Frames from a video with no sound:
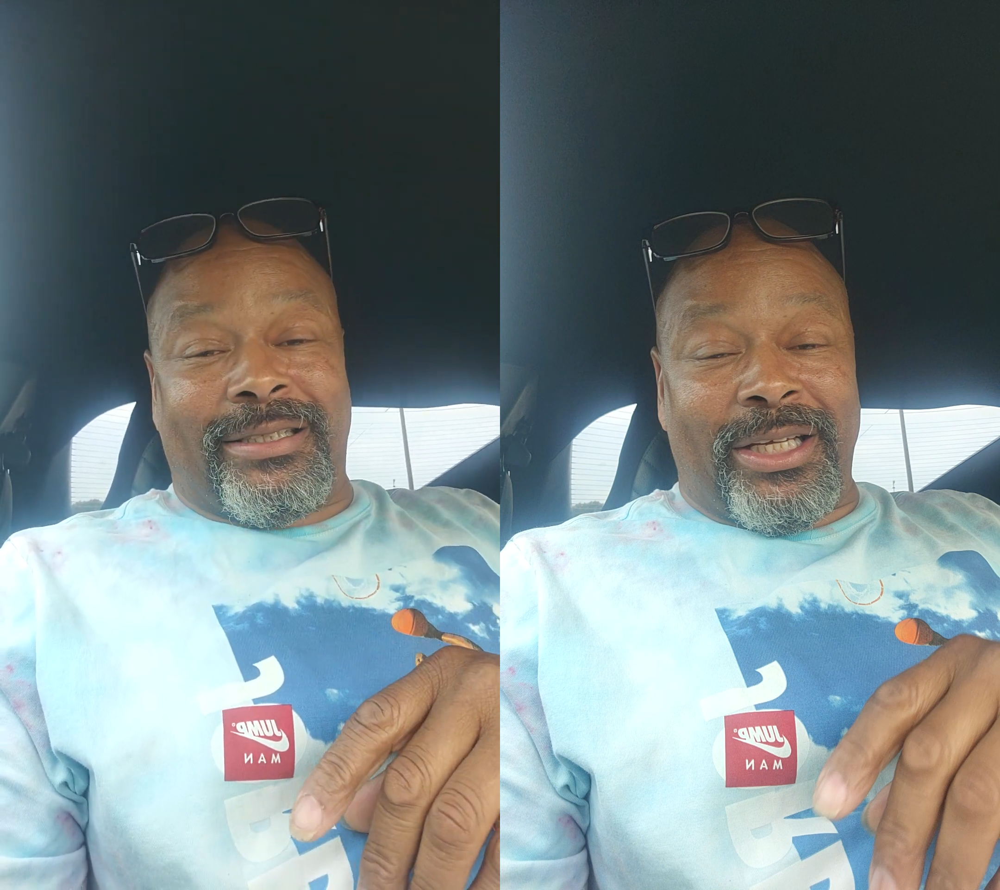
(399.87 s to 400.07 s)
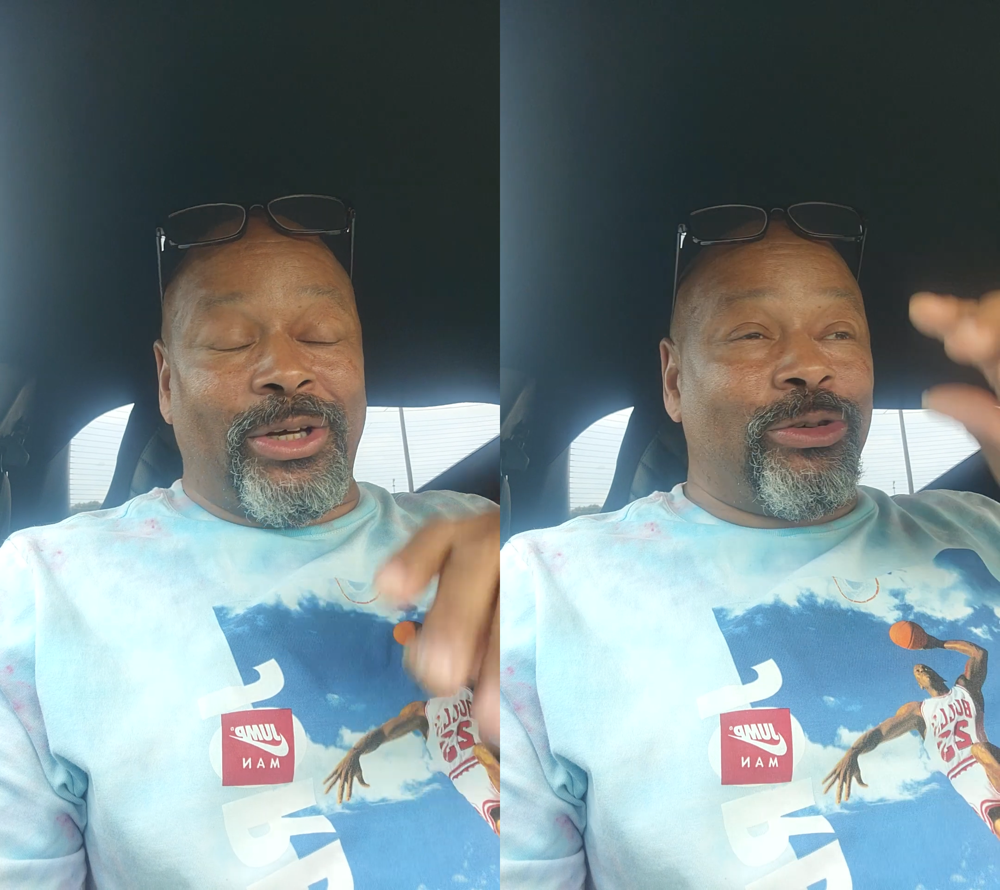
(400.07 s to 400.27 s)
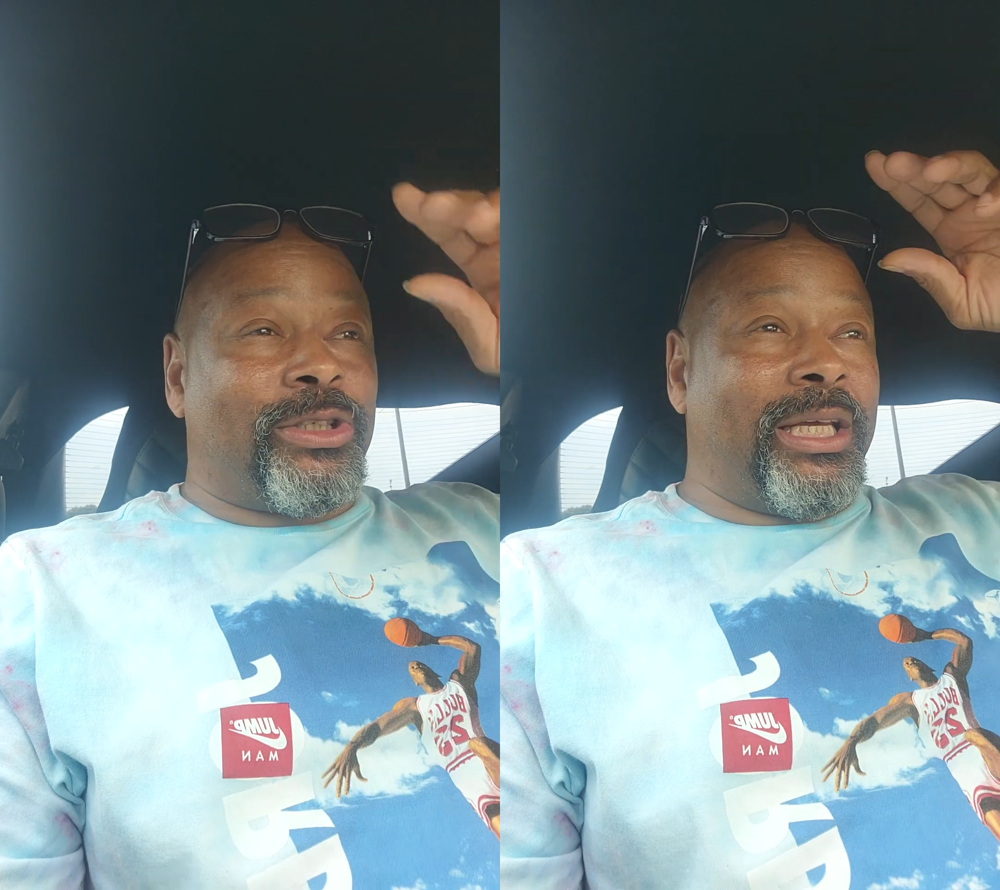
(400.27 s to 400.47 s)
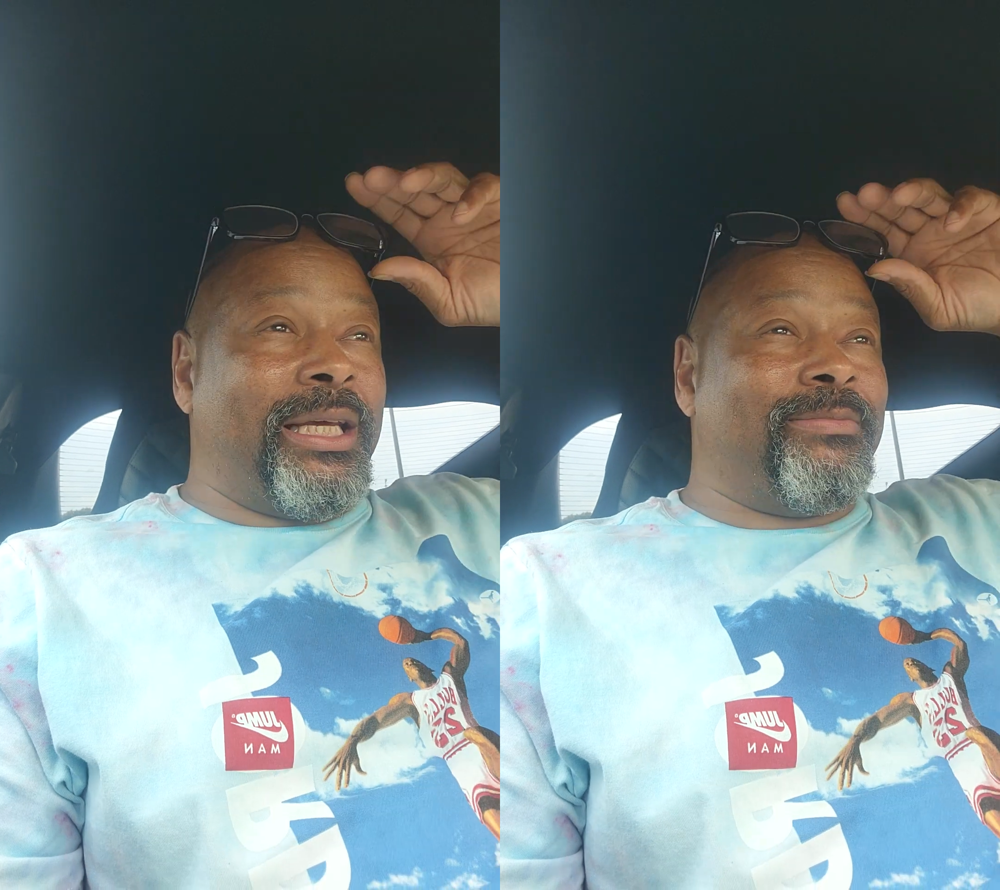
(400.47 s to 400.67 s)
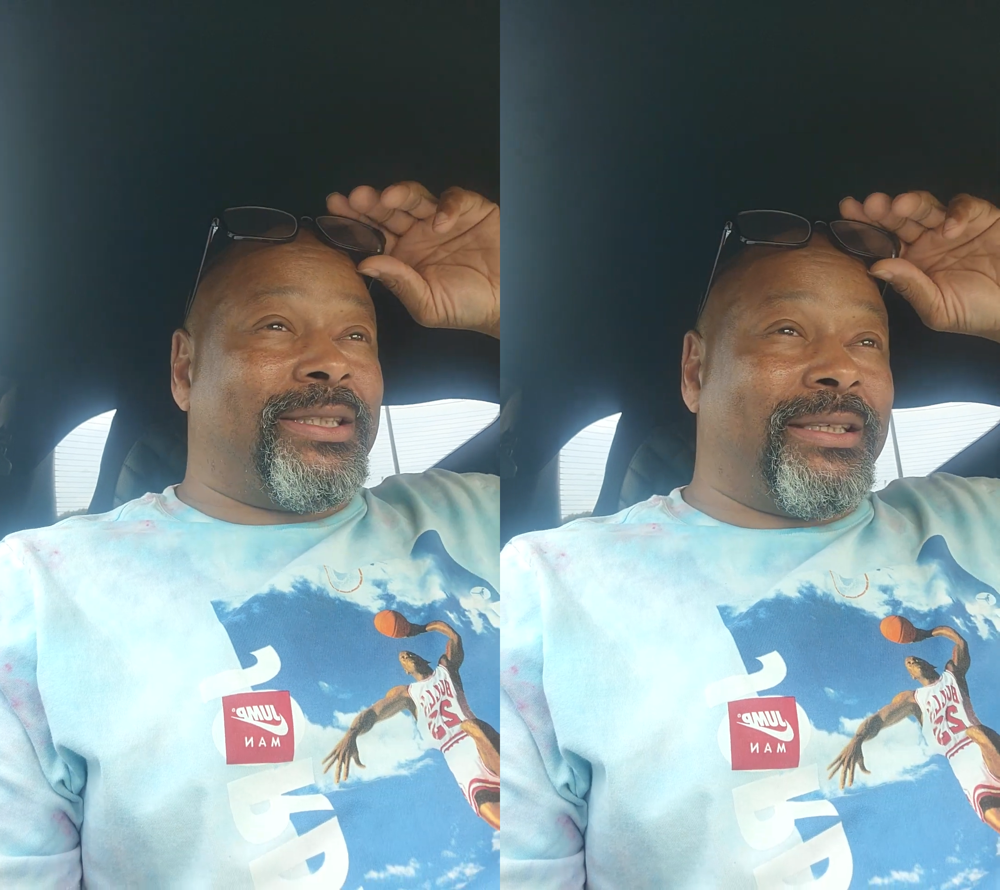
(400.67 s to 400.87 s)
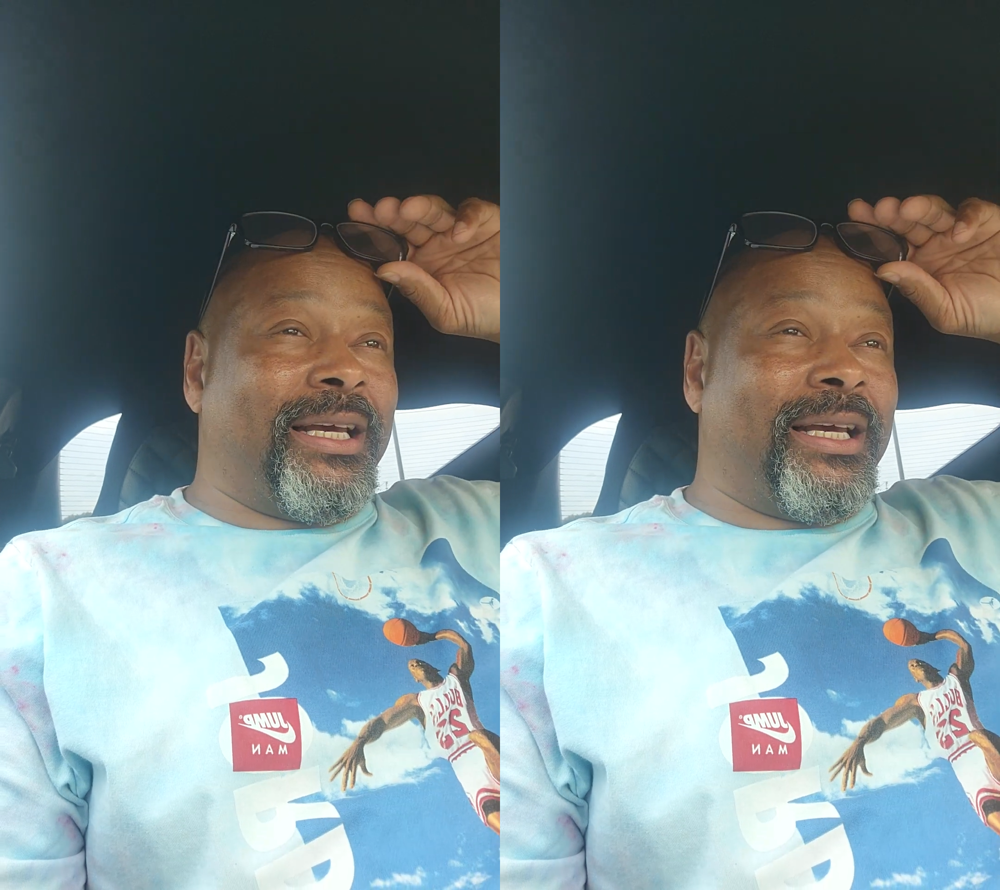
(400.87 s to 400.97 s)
SEAL Team